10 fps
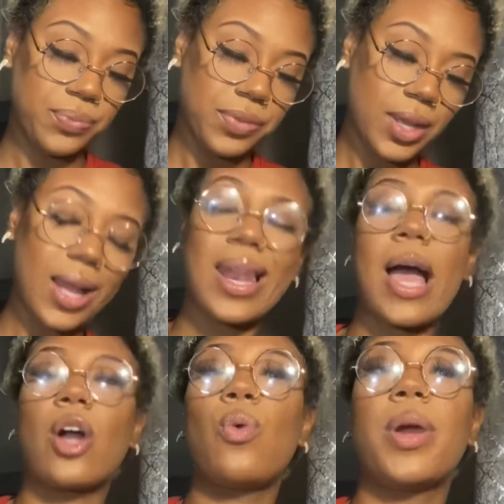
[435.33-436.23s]
a
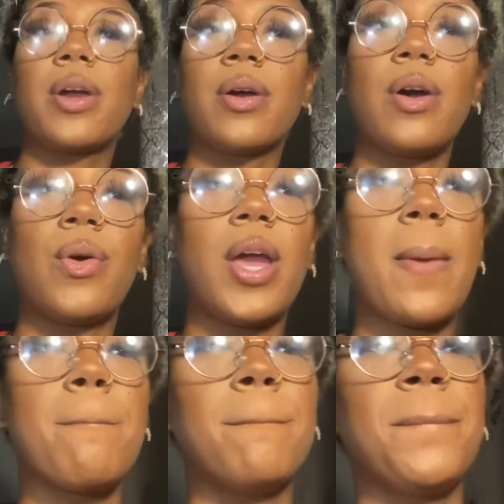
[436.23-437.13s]
lot quicker,
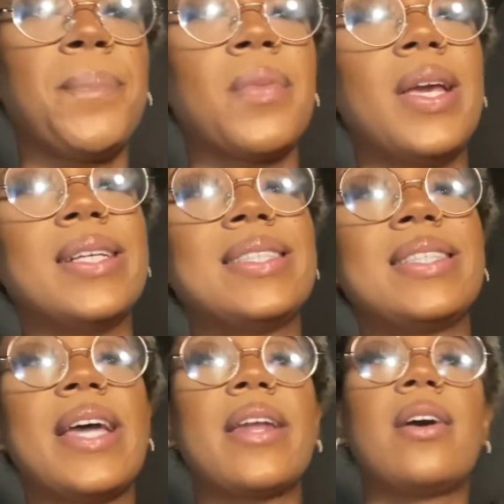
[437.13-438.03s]
okay?
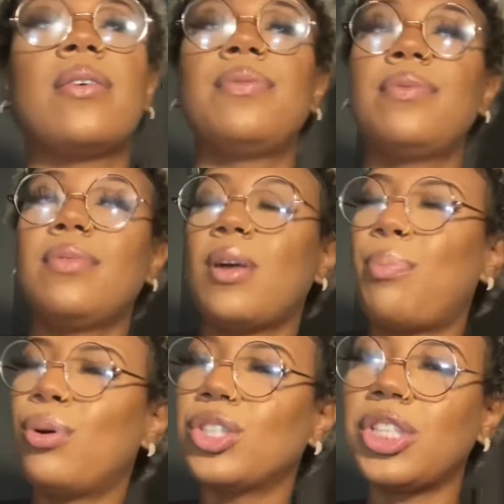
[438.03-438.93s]
Instead of the
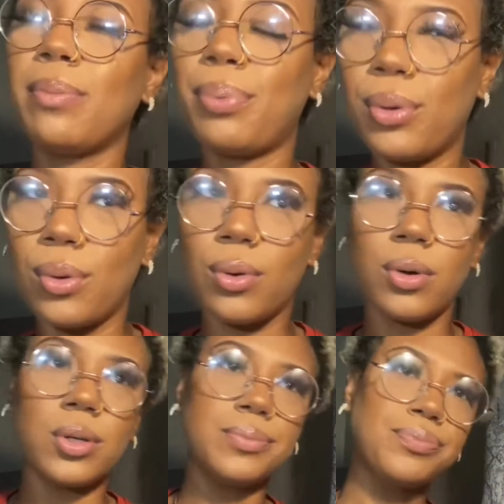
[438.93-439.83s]
push and
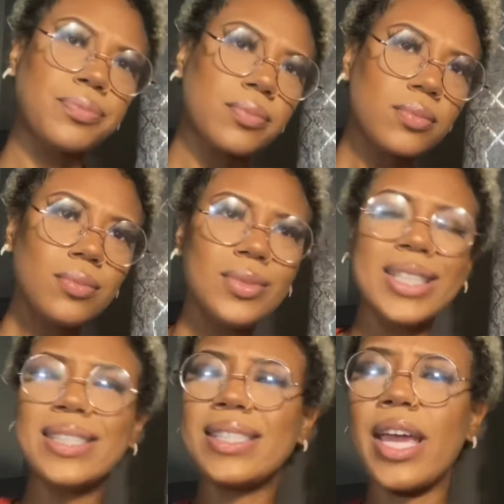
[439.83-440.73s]
pull,
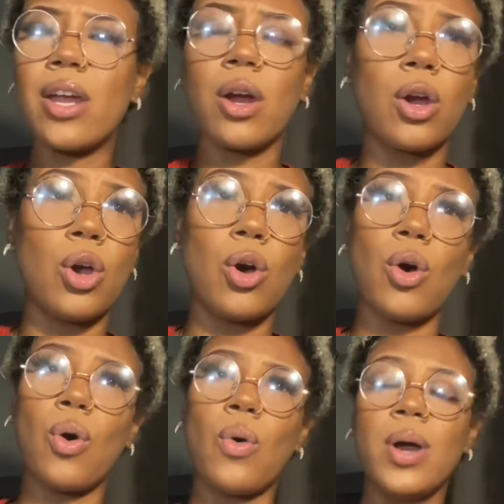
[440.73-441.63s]
stay or
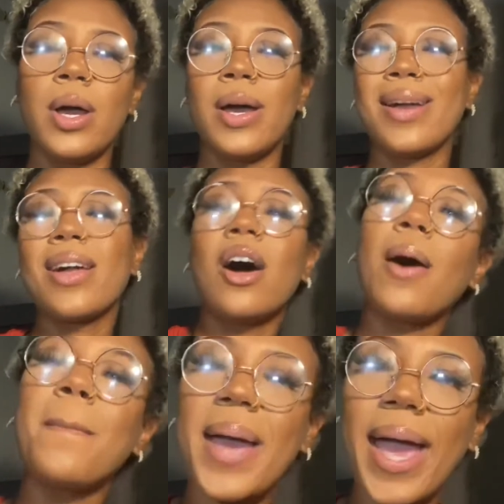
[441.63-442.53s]
go,
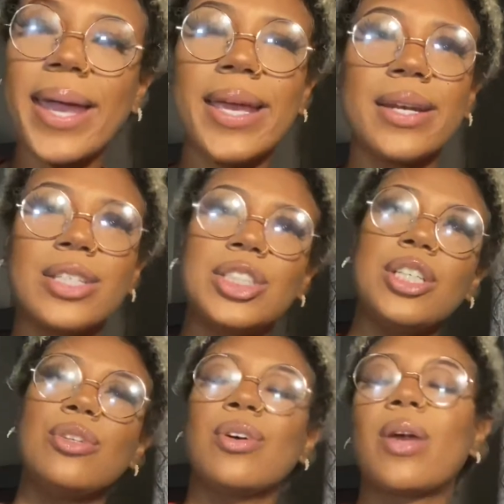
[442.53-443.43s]
come back energy,
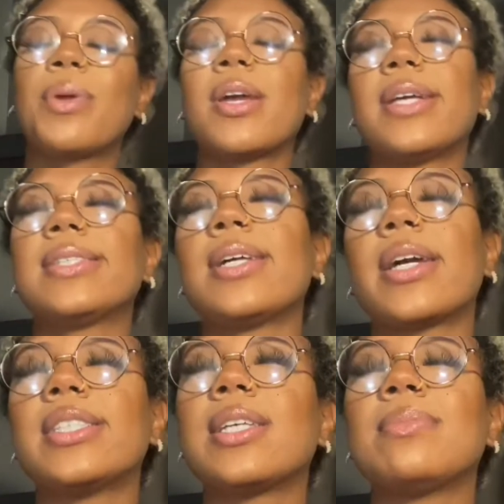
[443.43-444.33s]
you know, that we could get stuck
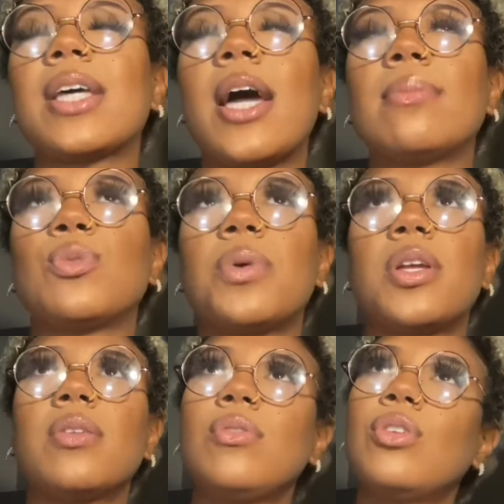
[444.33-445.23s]
in sometimes
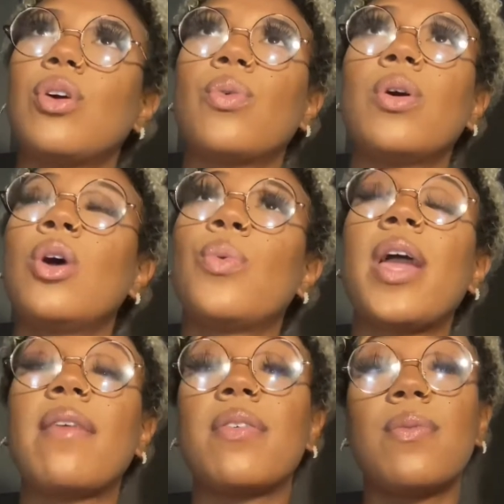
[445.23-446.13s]
when, you know, we
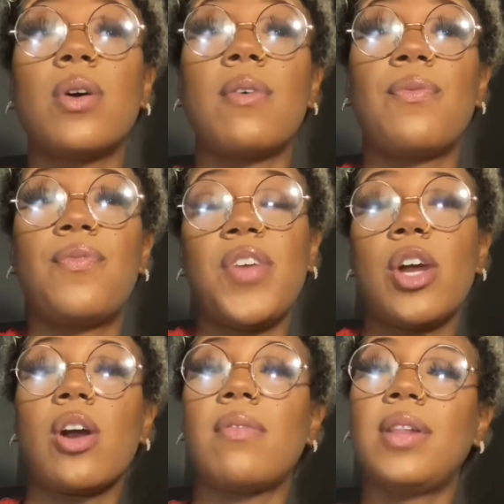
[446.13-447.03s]
have a
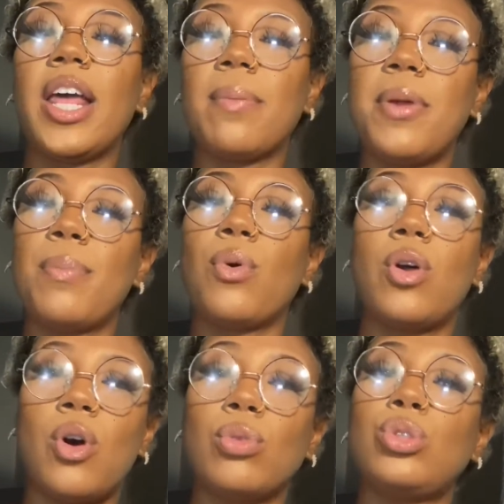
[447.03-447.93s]
fear of letting people
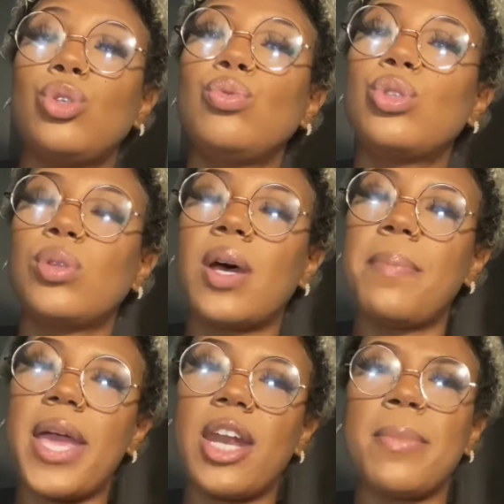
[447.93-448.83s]
go due to the
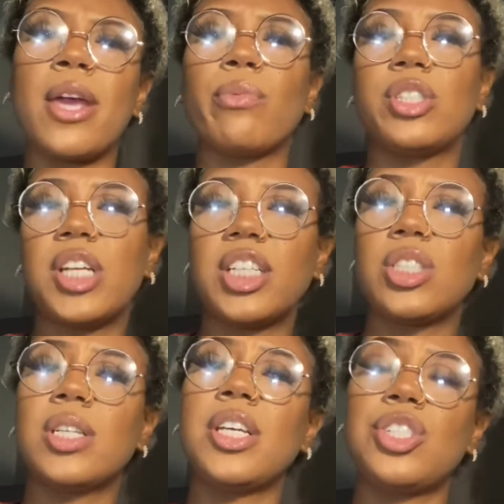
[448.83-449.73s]
abandonment and
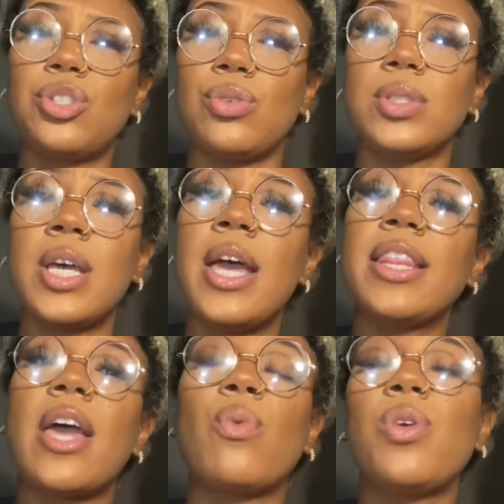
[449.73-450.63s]
rejection issues
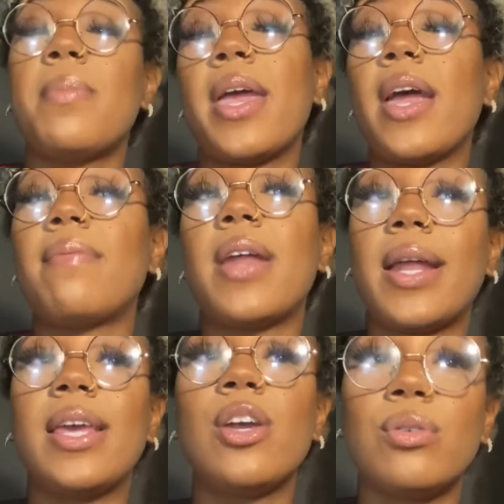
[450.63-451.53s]
that we may have not
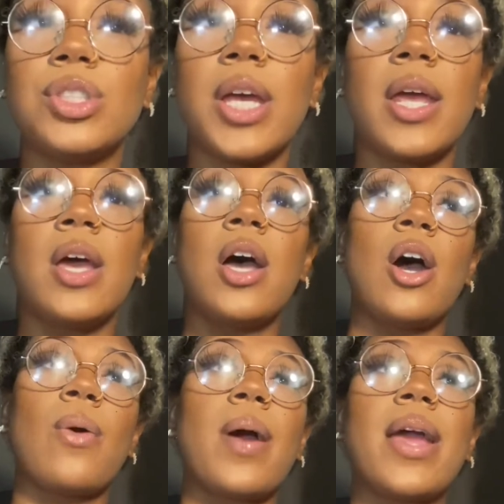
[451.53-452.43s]
healed yet.
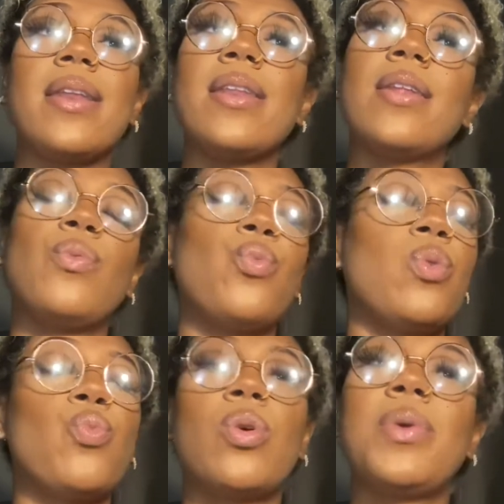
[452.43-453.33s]
All right.
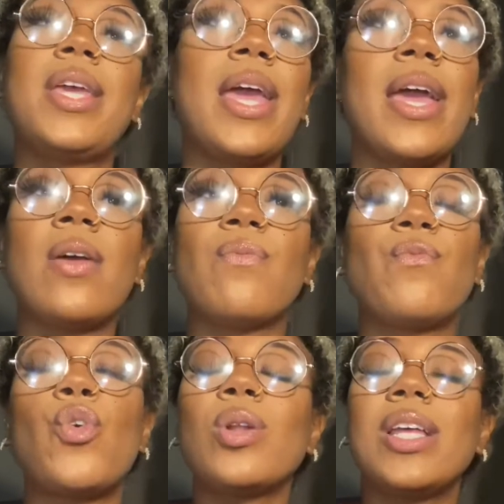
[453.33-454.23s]
When we can't
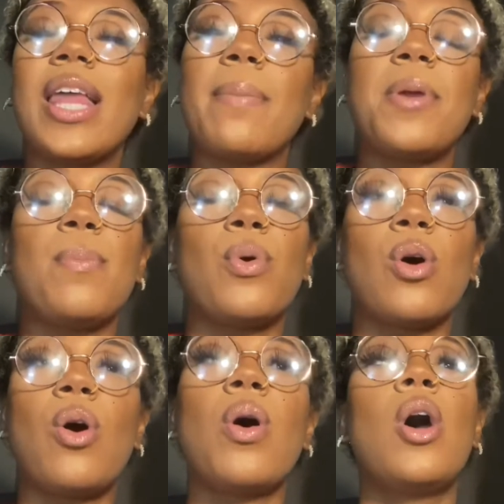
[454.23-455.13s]
fully let people
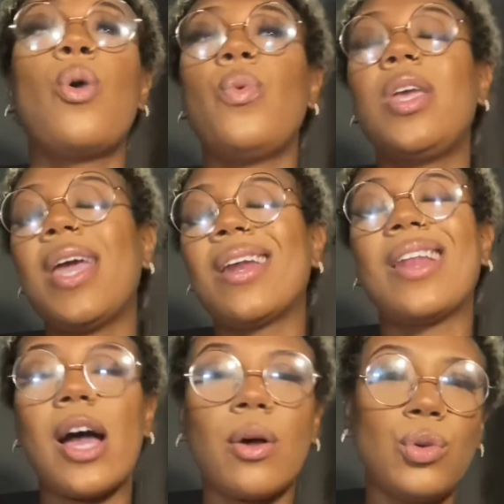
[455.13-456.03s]
go, we can't
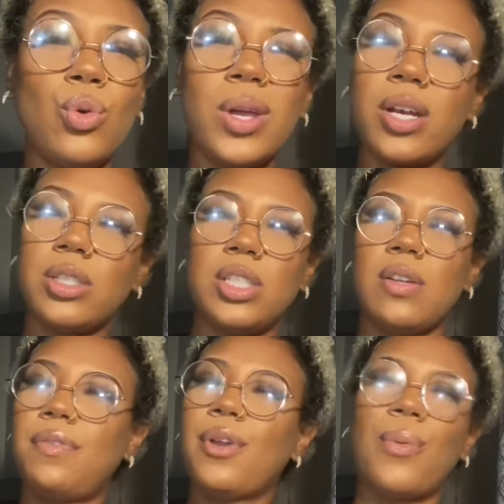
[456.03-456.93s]
allow new energy to
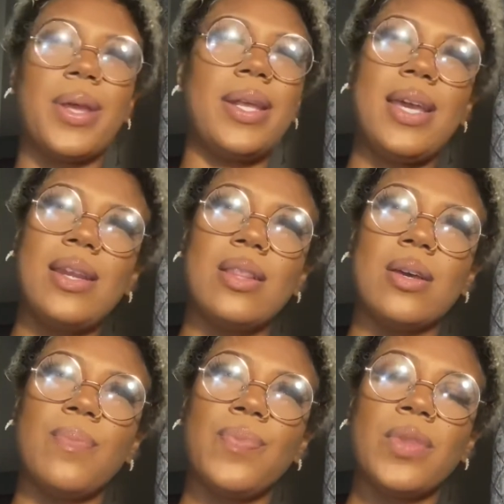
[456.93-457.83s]
flow in either.
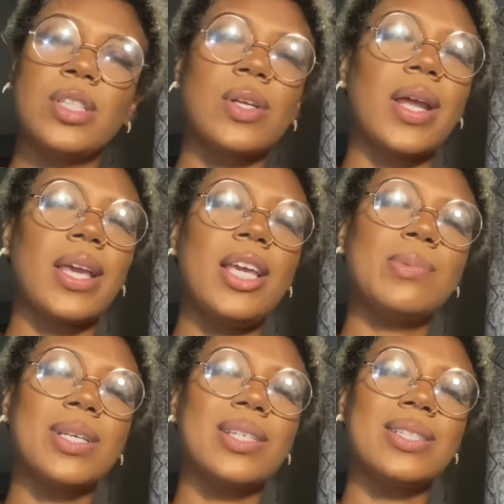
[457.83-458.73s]
So that
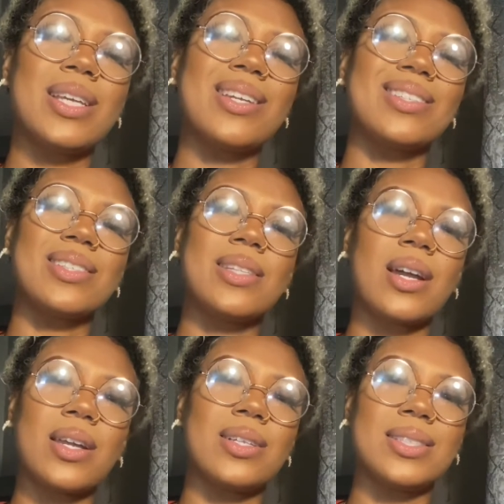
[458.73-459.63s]
keeps us
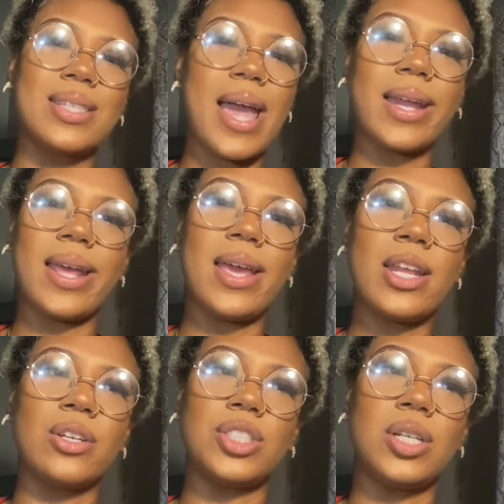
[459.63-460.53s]
stuck in a stagnant energy.